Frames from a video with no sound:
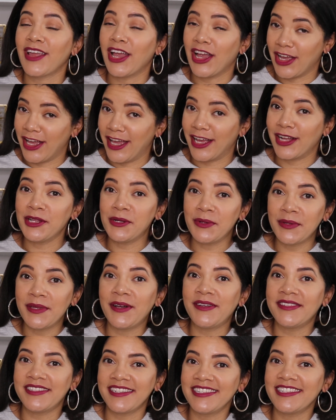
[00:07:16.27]
Include
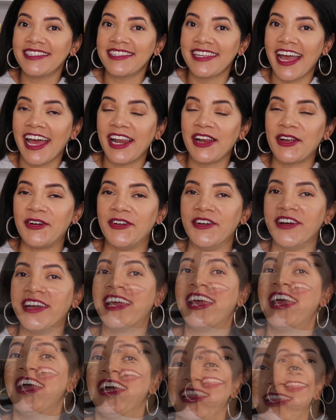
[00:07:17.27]
those in this category.
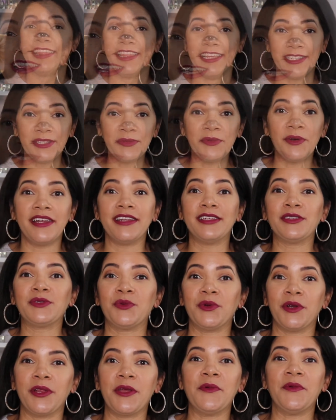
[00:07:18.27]
This one is
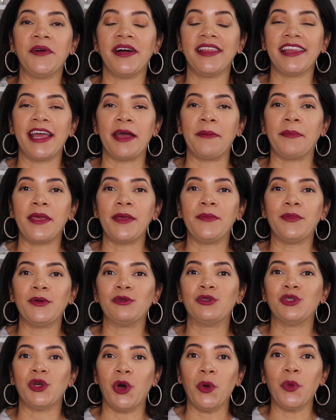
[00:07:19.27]
really one that
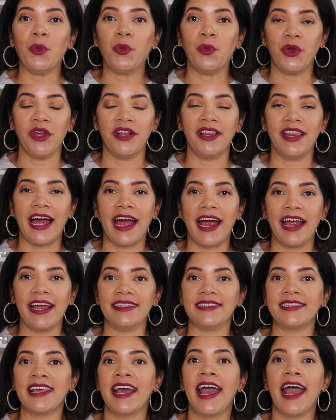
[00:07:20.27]
people don't
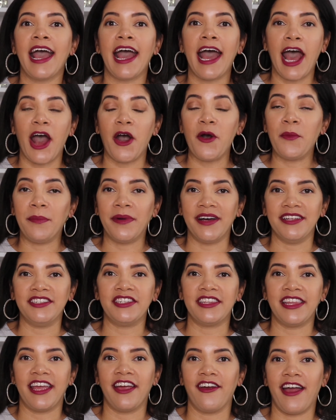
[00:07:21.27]
realize how
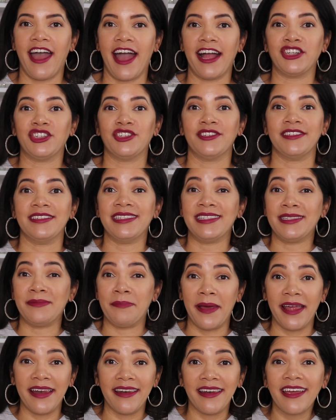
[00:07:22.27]
much they are actually
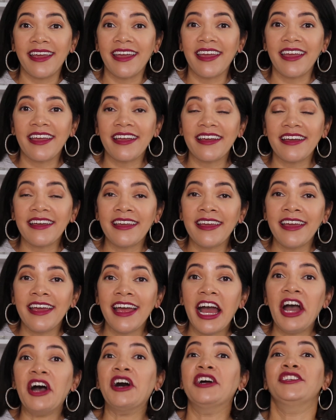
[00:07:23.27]
spending
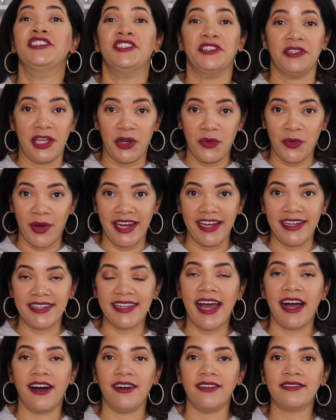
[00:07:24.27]
until they write it
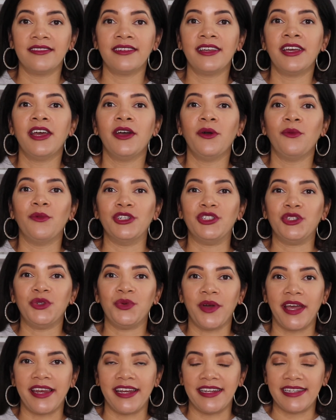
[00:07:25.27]
down. Once you
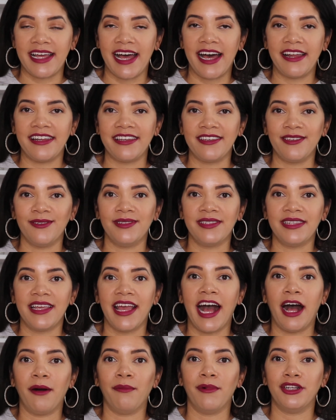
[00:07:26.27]
write it down and you see
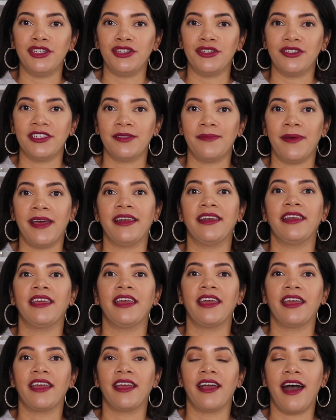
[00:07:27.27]
how much you're
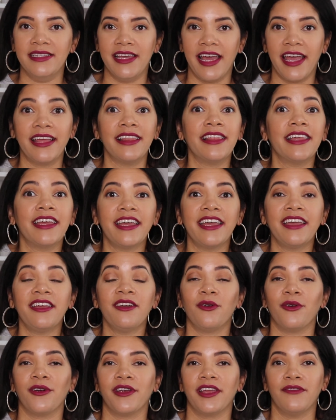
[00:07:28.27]
spending daily
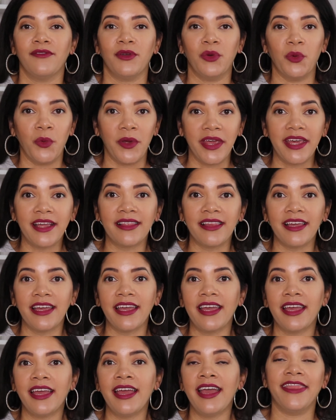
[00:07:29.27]
or even
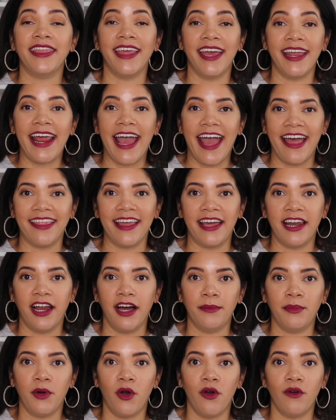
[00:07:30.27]
weekly, and then add that
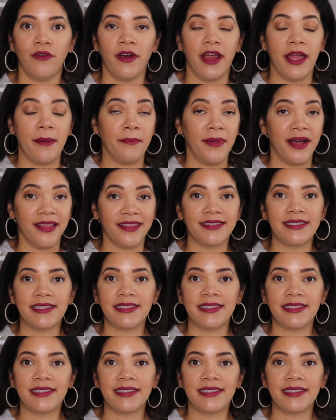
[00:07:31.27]
up over a month's